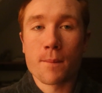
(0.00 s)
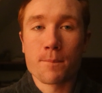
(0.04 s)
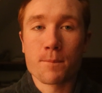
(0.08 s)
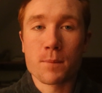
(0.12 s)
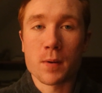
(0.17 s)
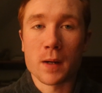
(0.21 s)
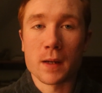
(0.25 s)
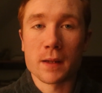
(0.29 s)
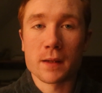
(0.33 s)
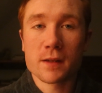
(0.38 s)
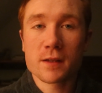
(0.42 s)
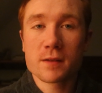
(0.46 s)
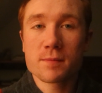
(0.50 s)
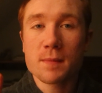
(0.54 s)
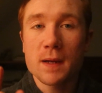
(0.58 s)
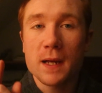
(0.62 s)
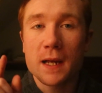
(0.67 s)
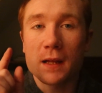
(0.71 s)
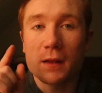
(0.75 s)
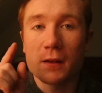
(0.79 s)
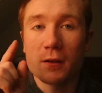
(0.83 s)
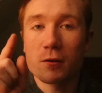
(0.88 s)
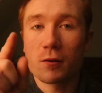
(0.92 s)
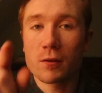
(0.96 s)
But this
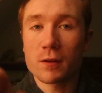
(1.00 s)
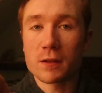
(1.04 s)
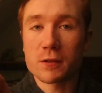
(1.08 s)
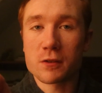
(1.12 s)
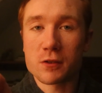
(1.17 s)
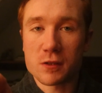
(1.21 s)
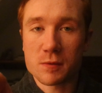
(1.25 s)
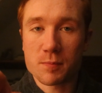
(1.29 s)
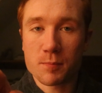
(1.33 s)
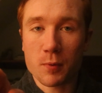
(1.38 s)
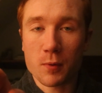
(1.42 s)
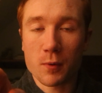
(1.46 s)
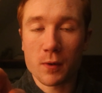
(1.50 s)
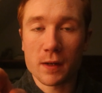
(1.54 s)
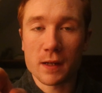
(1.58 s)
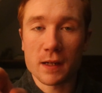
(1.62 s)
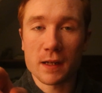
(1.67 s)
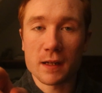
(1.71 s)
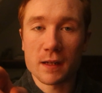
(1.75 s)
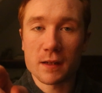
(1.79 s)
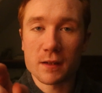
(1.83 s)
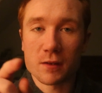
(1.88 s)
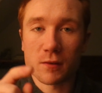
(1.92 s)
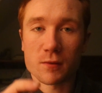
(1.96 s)
man literally just
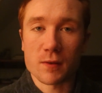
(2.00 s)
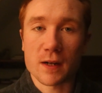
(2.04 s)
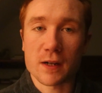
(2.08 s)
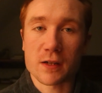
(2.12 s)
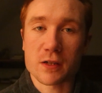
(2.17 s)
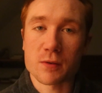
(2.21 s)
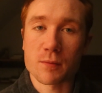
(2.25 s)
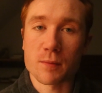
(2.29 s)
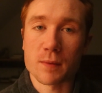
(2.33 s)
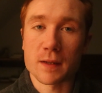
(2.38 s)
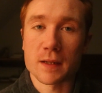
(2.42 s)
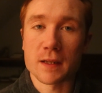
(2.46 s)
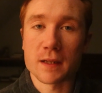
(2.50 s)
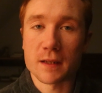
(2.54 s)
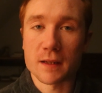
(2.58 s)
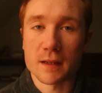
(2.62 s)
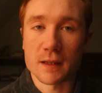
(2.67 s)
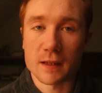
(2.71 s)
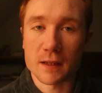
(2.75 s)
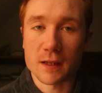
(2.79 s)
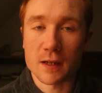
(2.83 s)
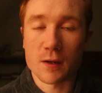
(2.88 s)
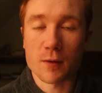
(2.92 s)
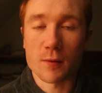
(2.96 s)
pointed in the direction we needed
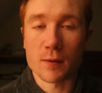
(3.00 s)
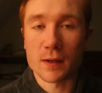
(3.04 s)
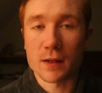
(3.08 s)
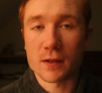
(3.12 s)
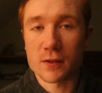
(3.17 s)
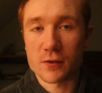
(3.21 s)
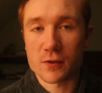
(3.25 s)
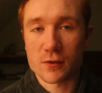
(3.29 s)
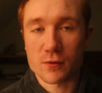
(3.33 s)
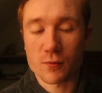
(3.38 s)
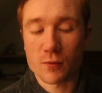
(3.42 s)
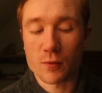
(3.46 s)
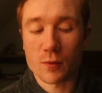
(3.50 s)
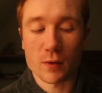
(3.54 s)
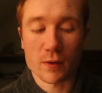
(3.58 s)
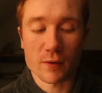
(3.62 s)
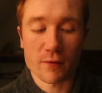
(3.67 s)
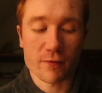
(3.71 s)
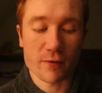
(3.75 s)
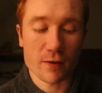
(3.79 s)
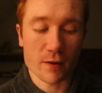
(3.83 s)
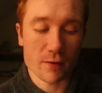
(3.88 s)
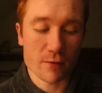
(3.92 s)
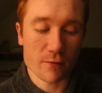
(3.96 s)
to go, and it just ruined the
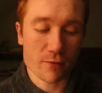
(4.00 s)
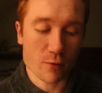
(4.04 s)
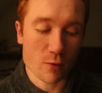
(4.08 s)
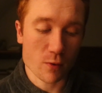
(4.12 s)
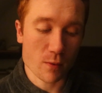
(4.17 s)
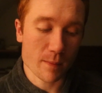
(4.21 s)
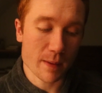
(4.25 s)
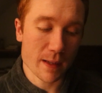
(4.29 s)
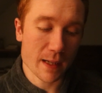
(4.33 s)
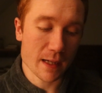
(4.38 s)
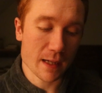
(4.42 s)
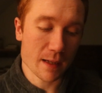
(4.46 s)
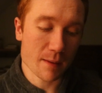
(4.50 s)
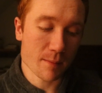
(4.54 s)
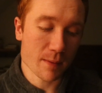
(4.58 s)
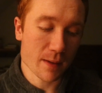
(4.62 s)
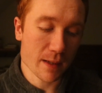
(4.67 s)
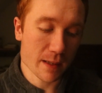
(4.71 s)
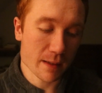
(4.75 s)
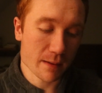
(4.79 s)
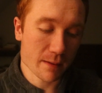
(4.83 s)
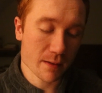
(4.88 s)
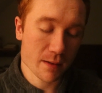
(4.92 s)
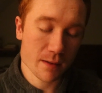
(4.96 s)
fun for me. And I'm
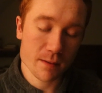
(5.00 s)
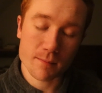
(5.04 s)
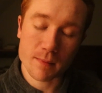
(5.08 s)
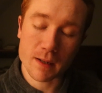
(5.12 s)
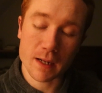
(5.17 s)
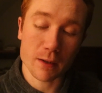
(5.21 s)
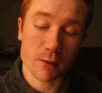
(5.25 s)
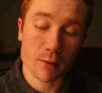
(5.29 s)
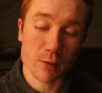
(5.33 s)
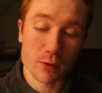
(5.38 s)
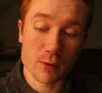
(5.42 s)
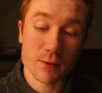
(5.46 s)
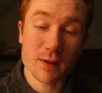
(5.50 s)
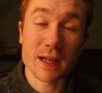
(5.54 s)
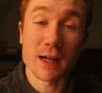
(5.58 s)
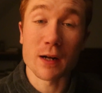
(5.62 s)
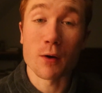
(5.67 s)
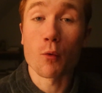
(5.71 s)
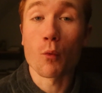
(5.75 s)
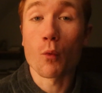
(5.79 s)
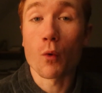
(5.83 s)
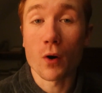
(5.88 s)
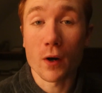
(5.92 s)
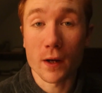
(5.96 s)
like, Michael, you get a
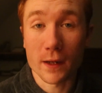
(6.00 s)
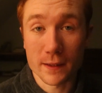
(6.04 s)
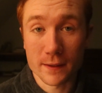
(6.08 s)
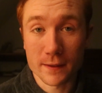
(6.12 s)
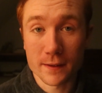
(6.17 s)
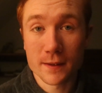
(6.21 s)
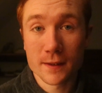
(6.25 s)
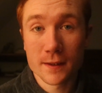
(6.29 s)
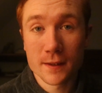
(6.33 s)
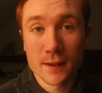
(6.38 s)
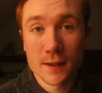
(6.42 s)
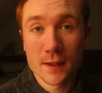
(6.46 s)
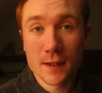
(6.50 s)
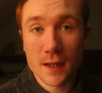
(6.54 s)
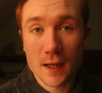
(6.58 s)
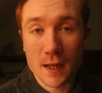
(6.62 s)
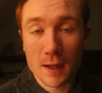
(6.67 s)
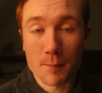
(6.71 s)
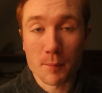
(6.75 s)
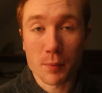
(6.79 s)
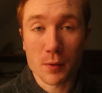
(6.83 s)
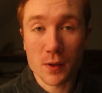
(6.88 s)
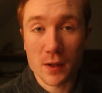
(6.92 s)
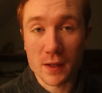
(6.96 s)
1.
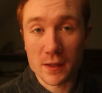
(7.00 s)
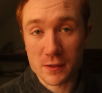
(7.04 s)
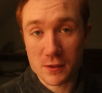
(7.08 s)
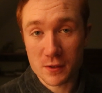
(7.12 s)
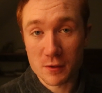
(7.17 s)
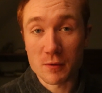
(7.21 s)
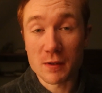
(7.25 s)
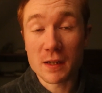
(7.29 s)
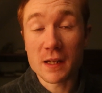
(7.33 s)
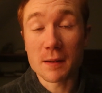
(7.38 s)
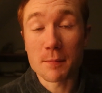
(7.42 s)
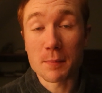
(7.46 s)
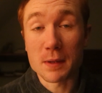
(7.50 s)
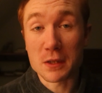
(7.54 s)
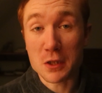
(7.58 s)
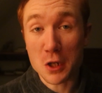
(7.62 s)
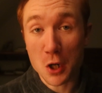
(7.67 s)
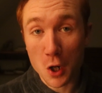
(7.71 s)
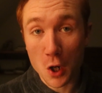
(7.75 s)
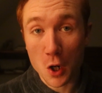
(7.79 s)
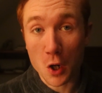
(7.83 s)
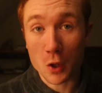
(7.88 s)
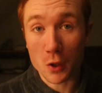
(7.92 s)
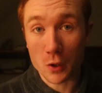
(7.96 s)
And plus, you need to be
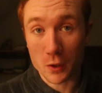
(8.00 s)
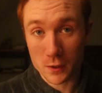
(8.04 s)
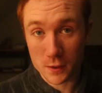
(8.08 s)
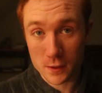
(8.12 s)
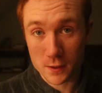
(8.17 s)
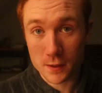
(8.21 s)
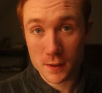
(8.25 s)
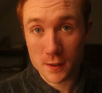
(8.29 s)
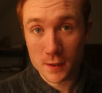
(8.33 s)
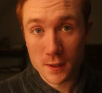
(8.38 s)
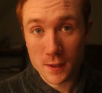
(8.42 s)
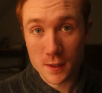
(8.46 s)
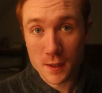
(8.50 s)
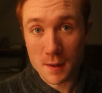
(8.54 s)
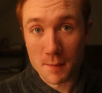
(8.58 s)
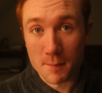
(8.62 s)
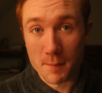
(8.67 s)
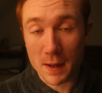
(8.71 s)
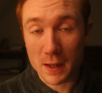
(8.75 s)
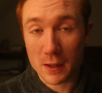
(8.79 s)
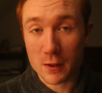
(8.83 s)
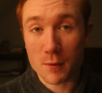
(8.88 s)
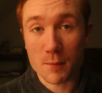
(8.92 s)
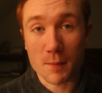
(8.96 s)
taller.
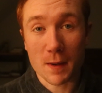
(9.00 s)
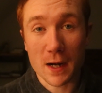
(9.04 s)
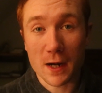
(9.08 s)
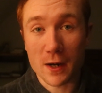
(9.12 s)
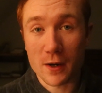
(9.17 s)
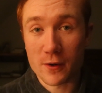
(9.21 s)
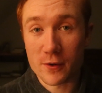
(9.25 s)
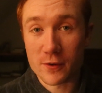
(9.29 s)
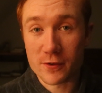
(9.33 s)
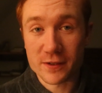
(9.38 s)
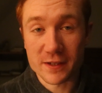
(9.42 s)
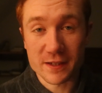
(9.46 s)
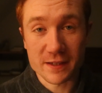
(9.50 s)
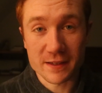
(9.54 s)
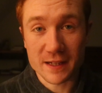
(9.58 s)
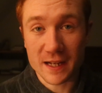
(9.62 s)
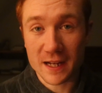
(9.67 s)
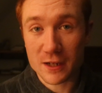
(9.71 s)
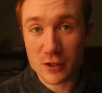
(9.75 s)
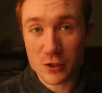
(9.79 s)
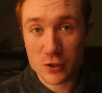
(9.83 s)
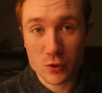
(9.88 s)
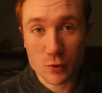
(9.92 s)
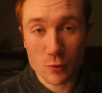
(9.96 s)
Michael Myers is
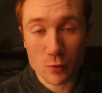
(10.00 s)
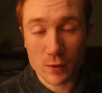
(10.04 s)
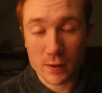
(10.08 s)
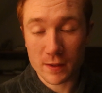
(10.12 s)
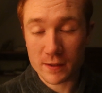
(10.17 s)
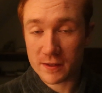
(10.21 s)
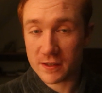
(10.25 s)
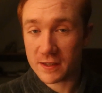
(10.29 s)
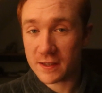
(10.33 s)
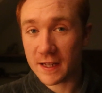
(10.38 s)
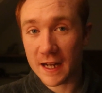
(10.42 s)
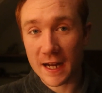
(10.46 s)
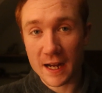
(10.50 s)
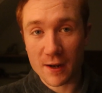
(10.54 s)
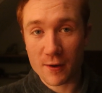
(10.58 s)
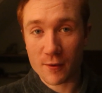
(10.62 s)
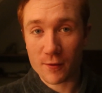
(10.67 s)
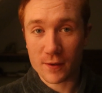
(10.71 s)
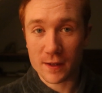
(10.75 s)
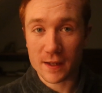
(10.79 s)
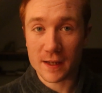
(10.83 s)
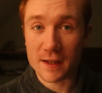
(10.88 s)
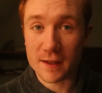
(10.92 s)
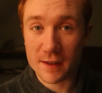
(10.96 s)
not short and
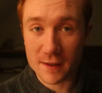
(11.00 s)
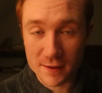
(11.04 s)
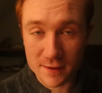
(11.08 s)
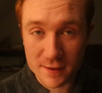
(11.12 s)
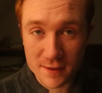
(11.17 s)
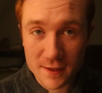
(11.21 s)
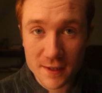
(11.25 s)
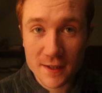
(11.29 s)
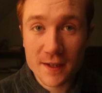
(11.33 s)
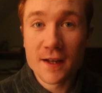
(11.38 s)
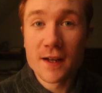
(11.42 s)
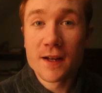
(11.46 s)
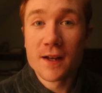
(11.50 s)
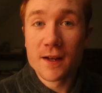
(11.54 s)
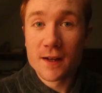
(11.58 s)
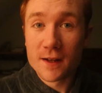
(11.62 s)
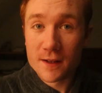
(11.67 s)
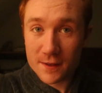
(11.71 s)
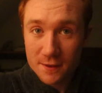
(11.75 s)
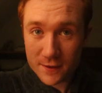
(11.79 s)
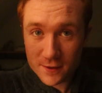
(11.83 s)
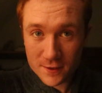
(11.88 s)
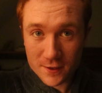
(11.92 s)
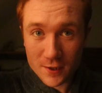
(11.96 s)
stout. He is
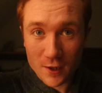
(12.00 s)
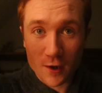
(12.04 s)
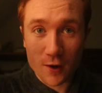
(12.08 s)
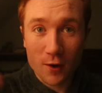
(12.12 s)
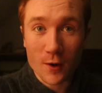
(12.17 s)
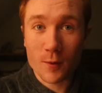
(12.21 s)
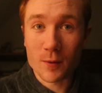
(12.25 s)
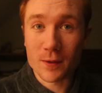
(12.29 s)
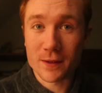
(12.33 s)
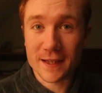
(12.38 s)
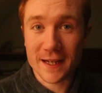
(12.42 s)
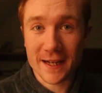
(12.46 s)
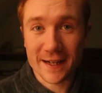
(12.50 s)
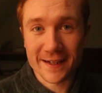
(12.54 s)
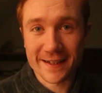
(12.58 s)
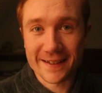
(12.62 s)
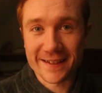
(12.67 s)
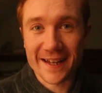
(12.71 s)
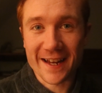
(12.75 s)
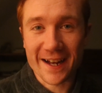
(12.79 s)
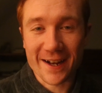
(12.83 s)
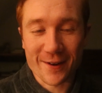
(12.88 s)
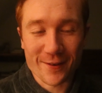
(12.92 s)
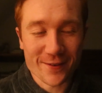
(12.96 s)
tall without a
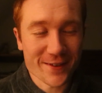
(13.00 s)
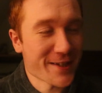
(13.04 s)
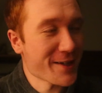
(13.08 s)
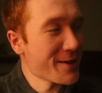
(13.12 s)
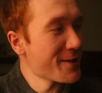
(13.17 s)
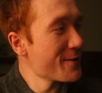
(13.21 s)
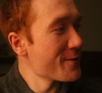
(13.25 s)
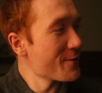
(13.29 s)
doubt.